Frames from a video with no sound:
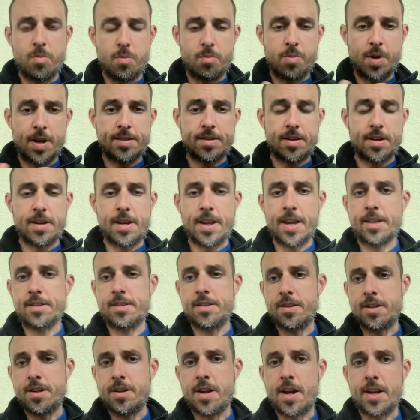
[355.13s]
President
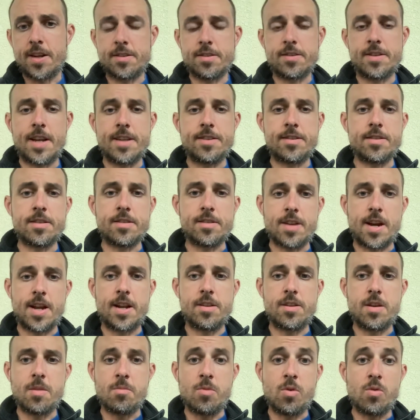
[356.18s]
Nixon in the United States
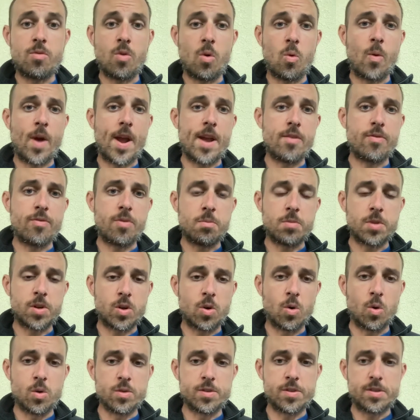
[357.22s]
decided to move away from the
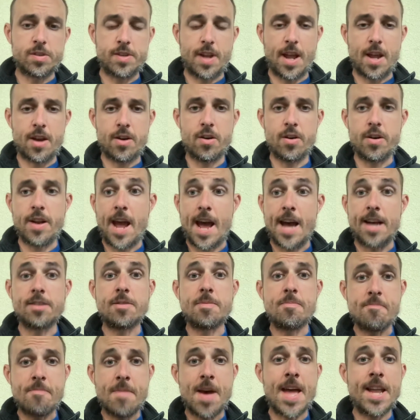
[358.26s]
gold standard,
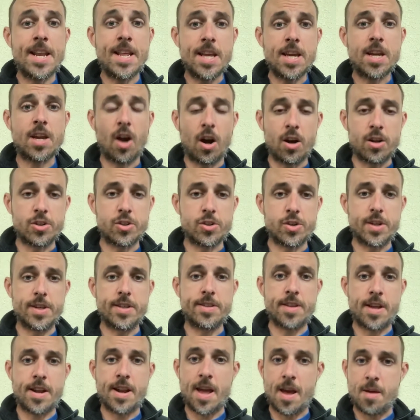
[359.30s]
as many
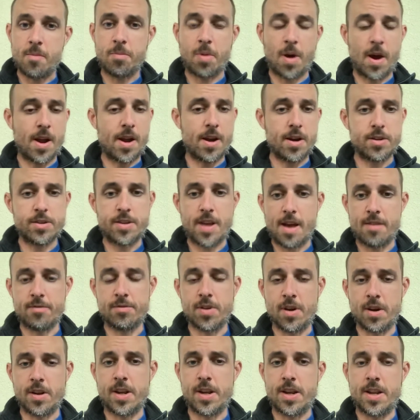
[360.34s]
countries and empires have
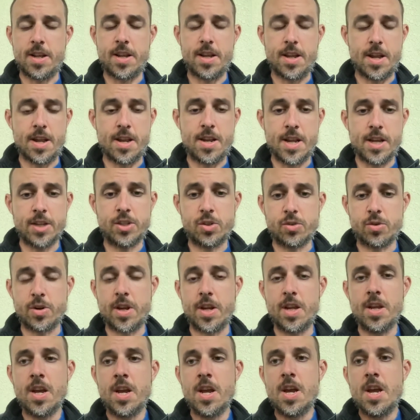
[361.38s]
done in
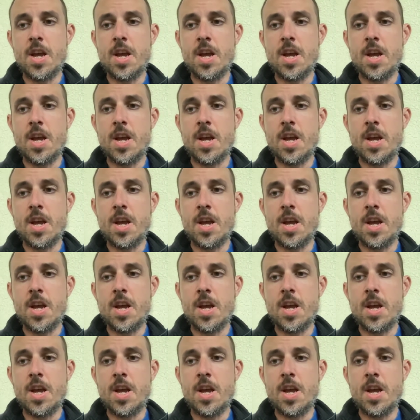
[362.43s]
history,